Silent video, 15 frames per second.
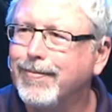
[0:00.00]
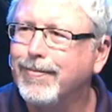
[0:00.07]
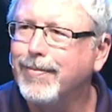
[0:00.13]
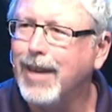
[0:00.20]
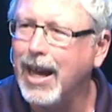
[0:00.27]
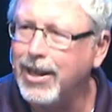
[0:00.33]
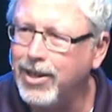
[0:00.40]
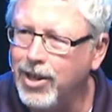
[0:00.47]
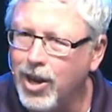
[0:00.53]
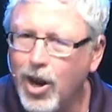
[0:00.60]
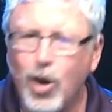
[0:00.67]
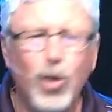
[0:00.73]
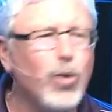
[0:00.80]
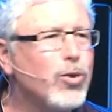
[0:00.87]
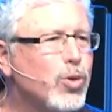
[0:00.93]
God
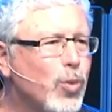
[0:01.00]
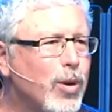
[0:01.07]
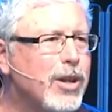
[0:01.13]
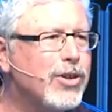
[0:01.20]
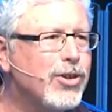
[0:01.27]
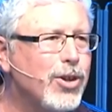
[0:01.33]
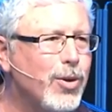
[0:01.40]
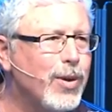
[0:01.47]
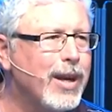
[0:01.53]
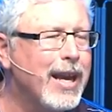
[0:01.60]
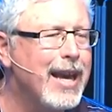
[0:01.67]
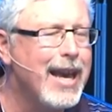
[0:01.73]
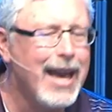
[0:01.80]
knows what he's doing.